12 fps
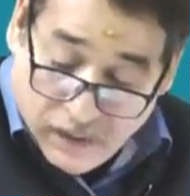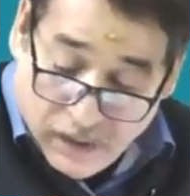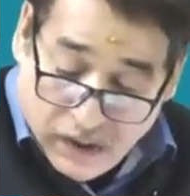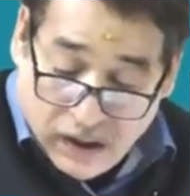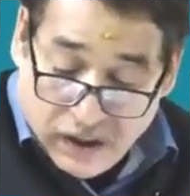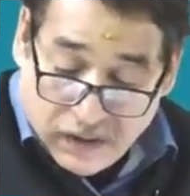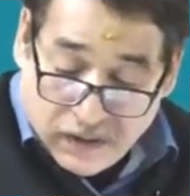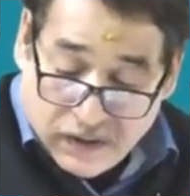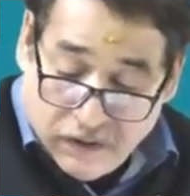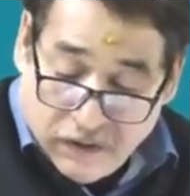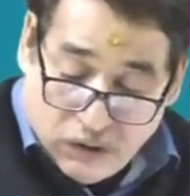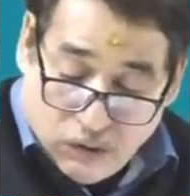It is
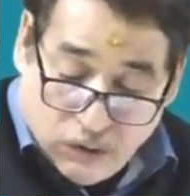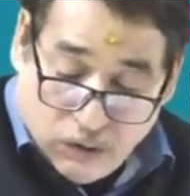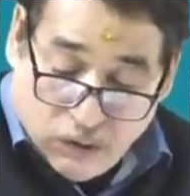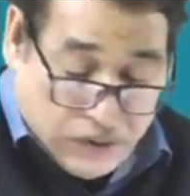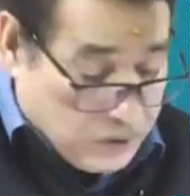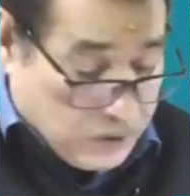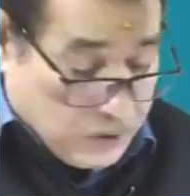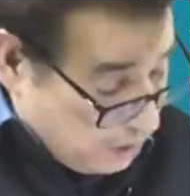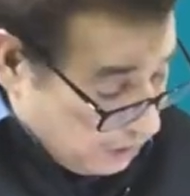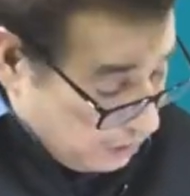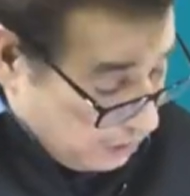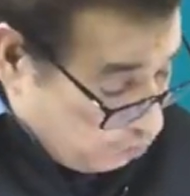given to you stock
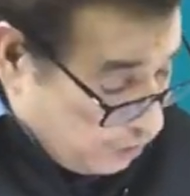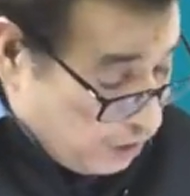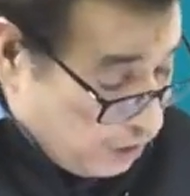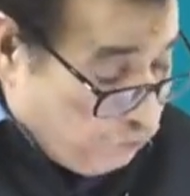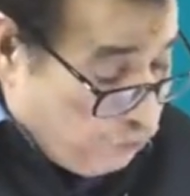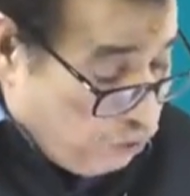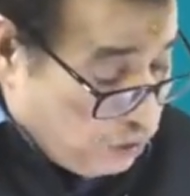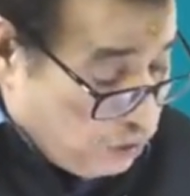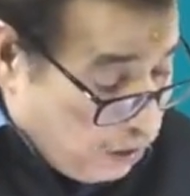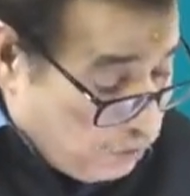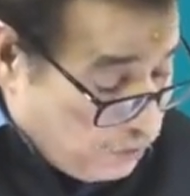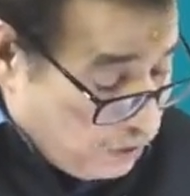as
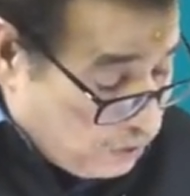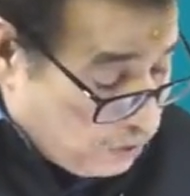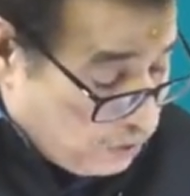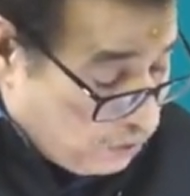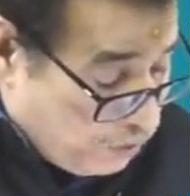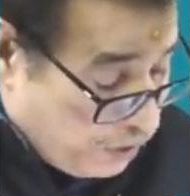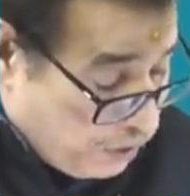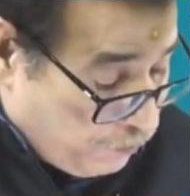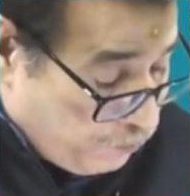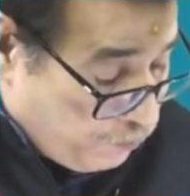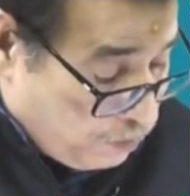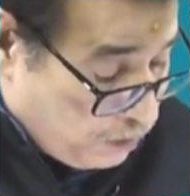24,000. So
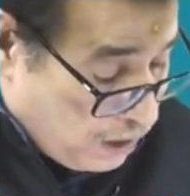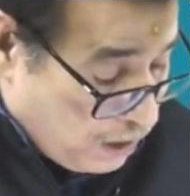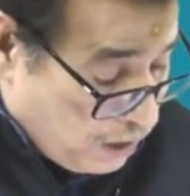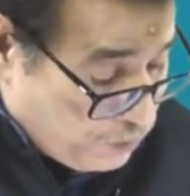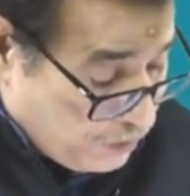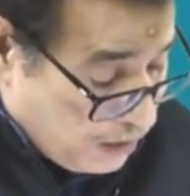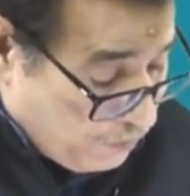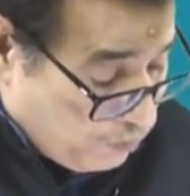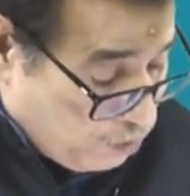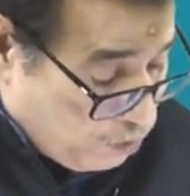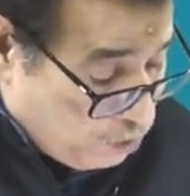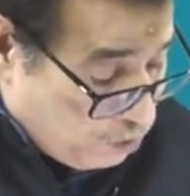24,000 I am
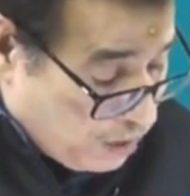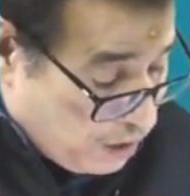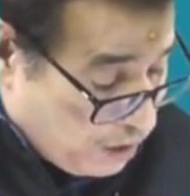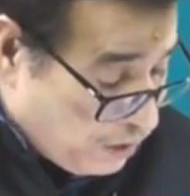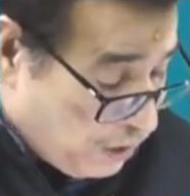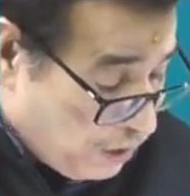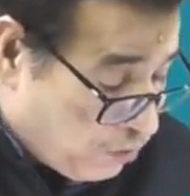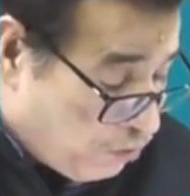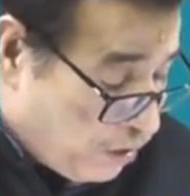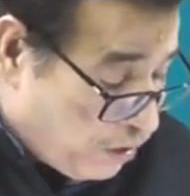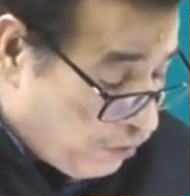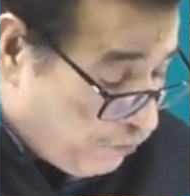going to write here.
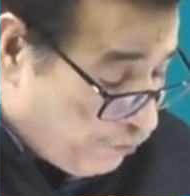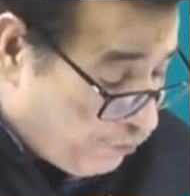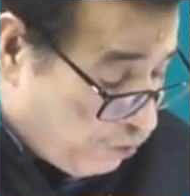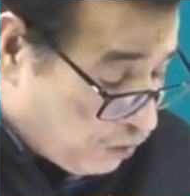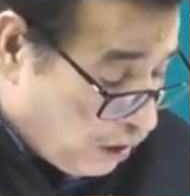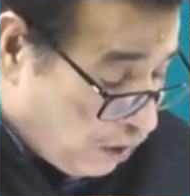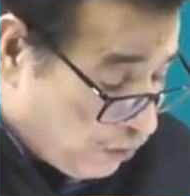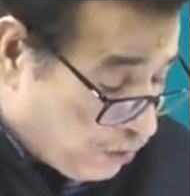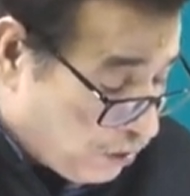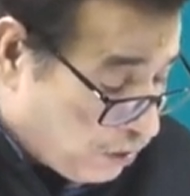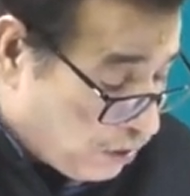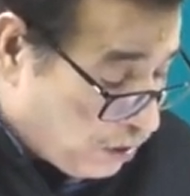
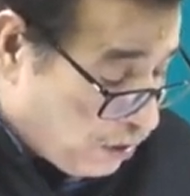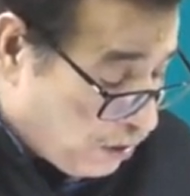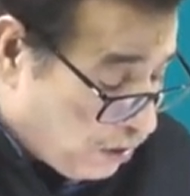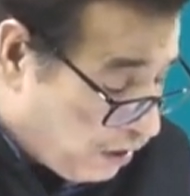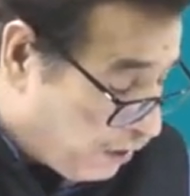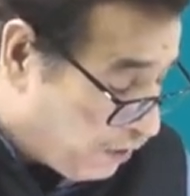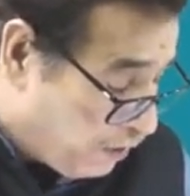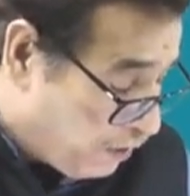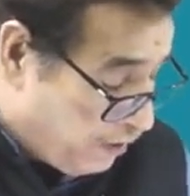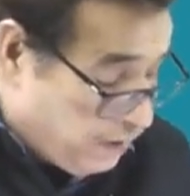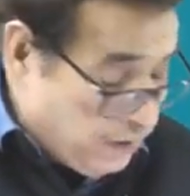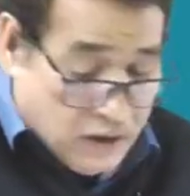24,000. Correct.
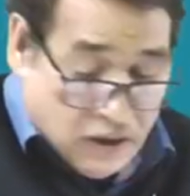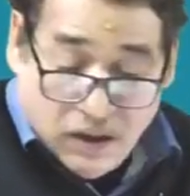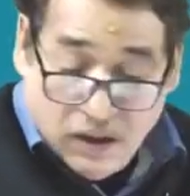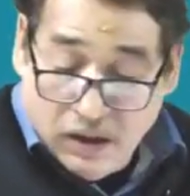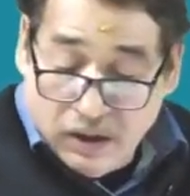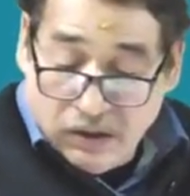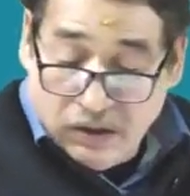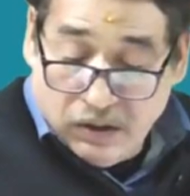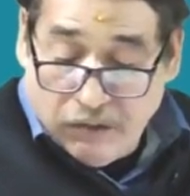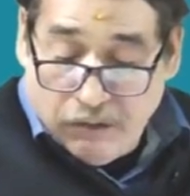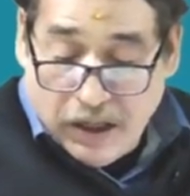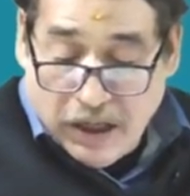
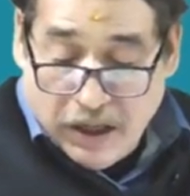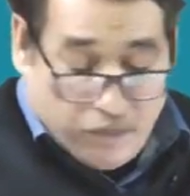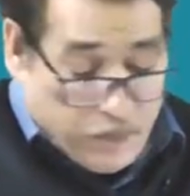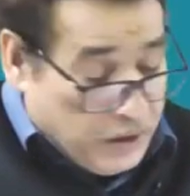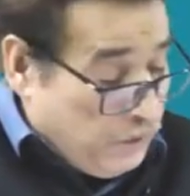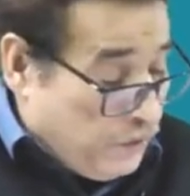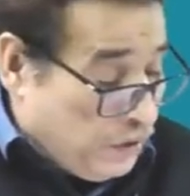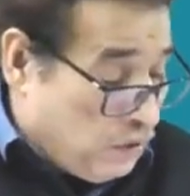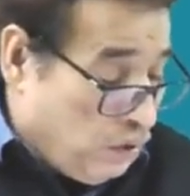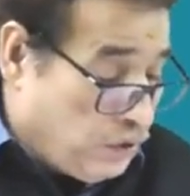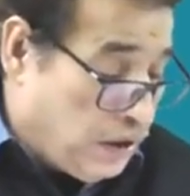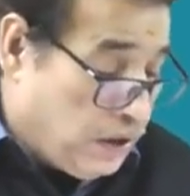Then we have been given
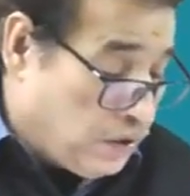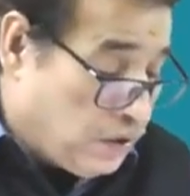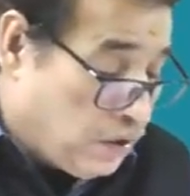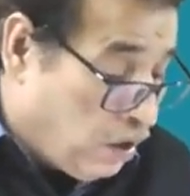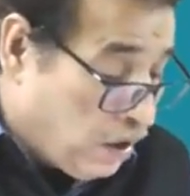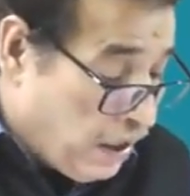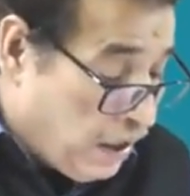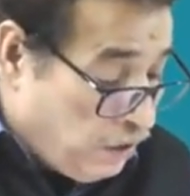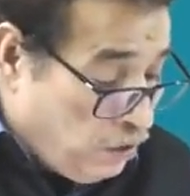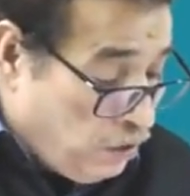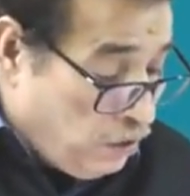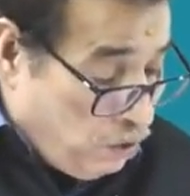closing stock, and
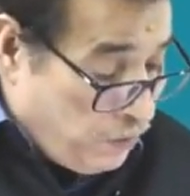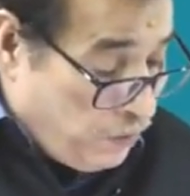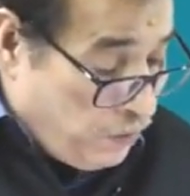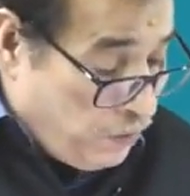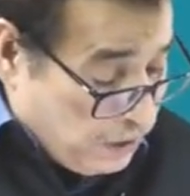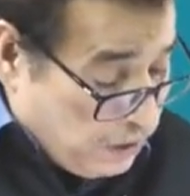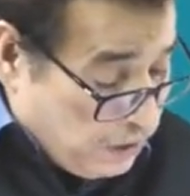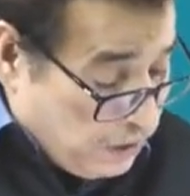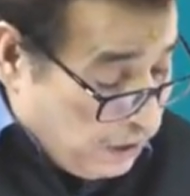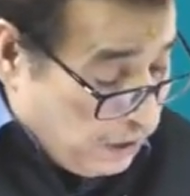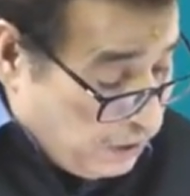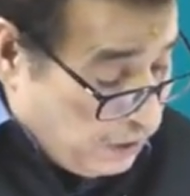you know better than
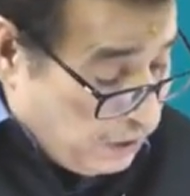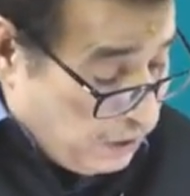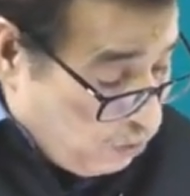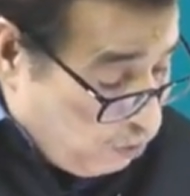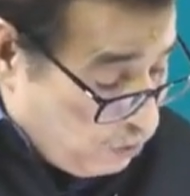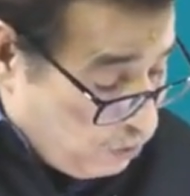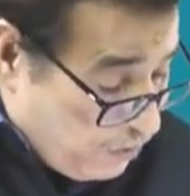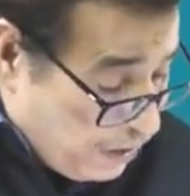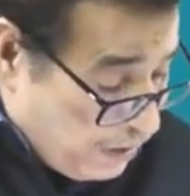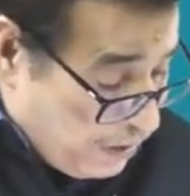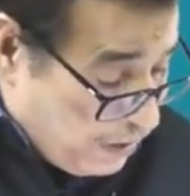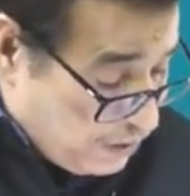I that closing
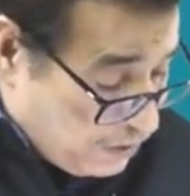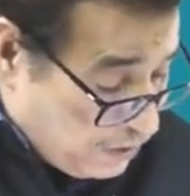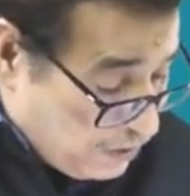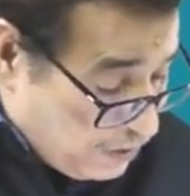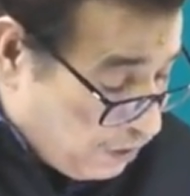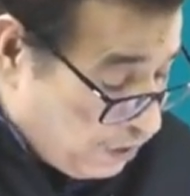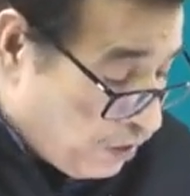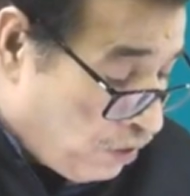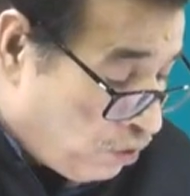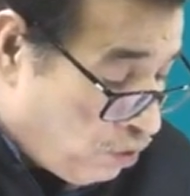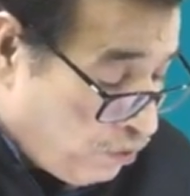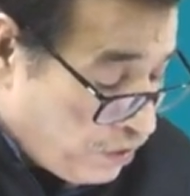balances are written
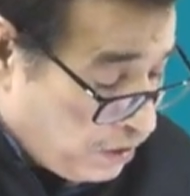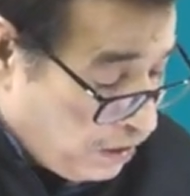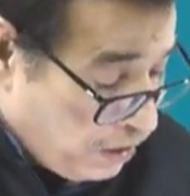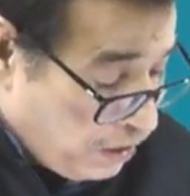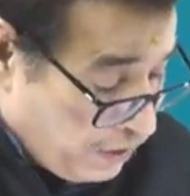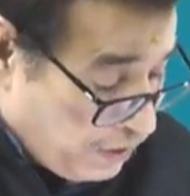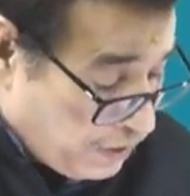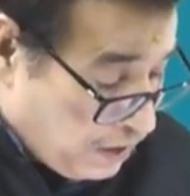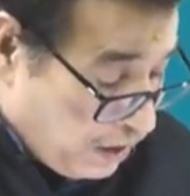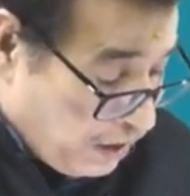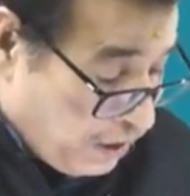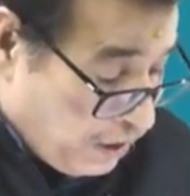towards the credit side.